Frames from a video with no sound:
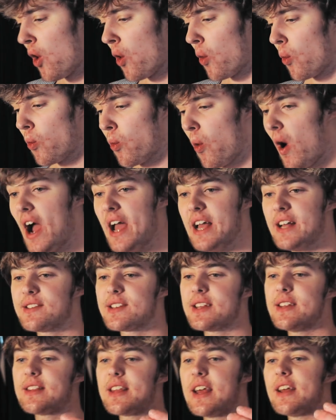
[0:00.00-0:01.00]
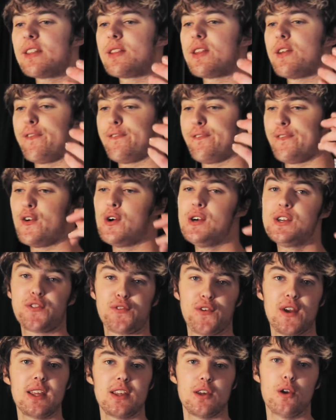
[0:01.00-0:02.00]
Why is it that the first
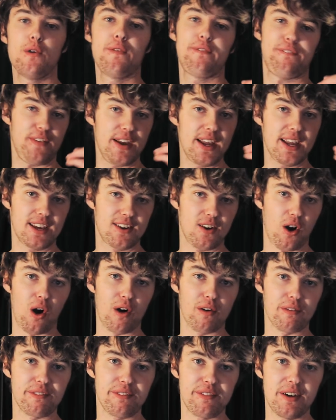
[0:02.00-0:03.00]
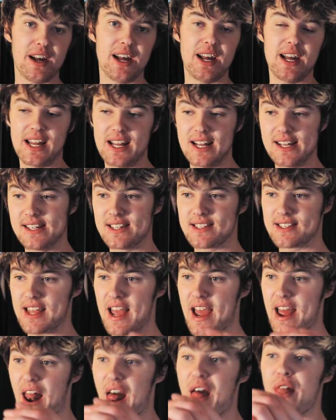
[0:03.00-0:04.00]
thing you think of is
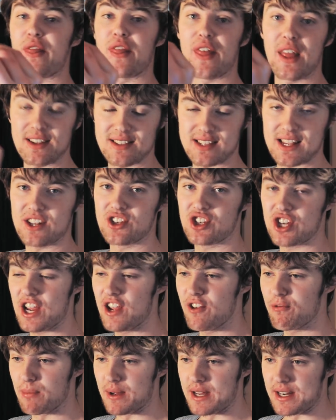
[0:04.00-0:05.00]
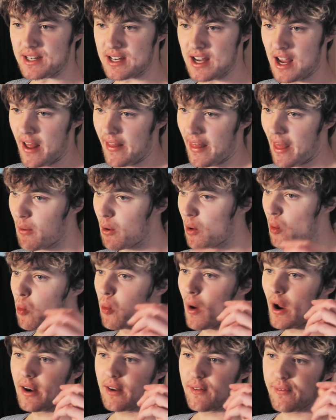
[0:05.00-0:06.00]
that this achievement, they were
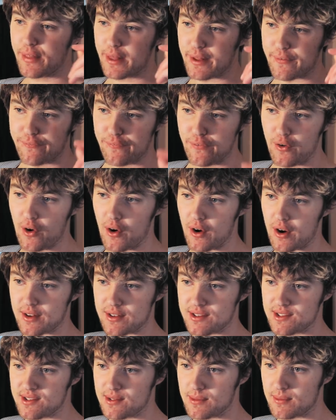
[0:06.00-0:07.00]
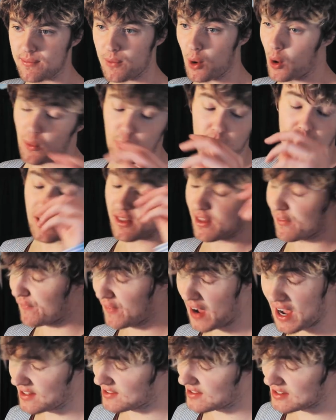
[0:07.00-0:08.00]
one of the first, or one of the
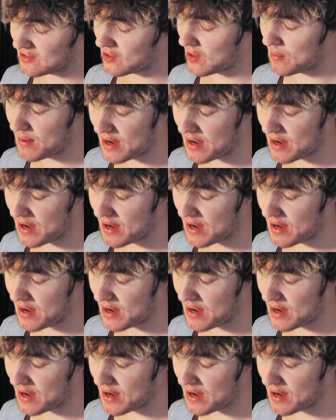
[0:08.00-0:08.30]
fastest, I